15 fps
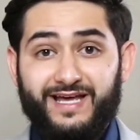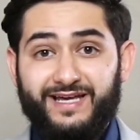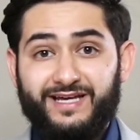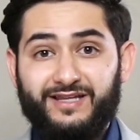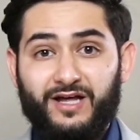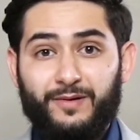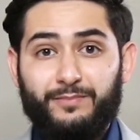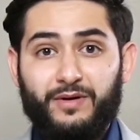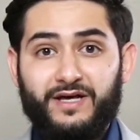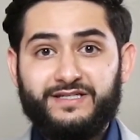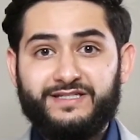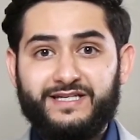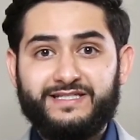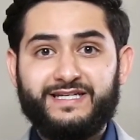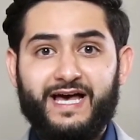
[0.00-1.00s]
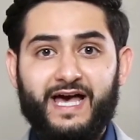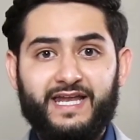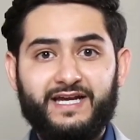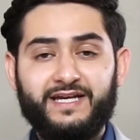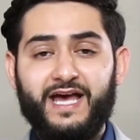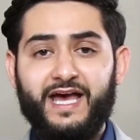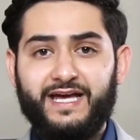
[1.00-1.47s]
Elon Musk
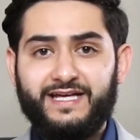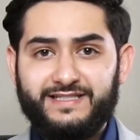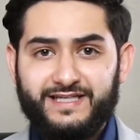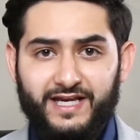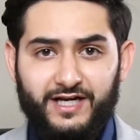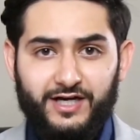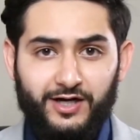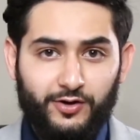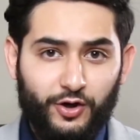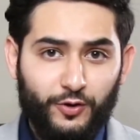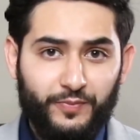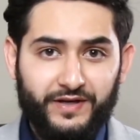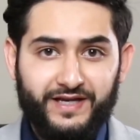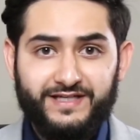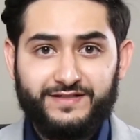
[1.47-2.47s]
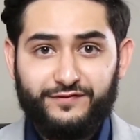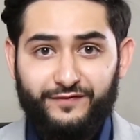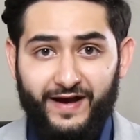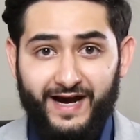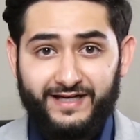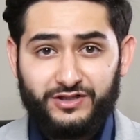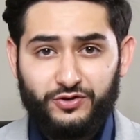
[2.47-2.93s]
decided he's gonna go open his
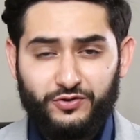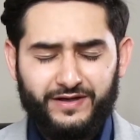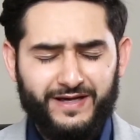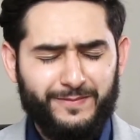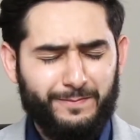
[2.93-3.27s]
factory,